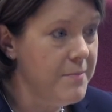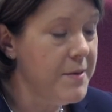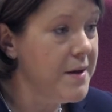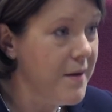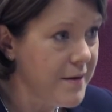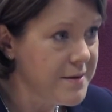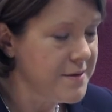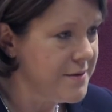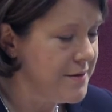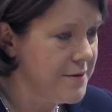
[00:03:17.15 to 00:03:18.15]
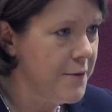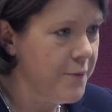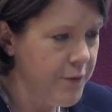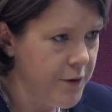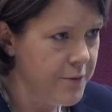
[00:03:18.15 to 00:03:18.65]
because so
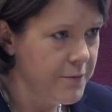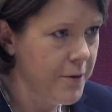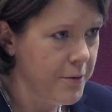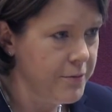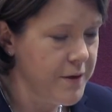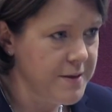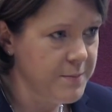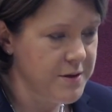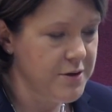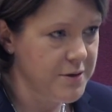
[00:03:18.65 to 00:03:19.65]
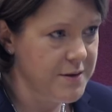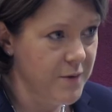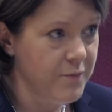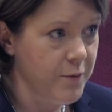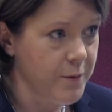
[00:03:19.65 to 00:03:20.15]
few hold these positions of
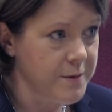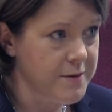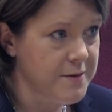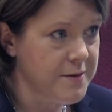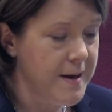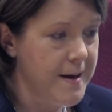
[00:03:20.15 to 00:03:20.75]
influence.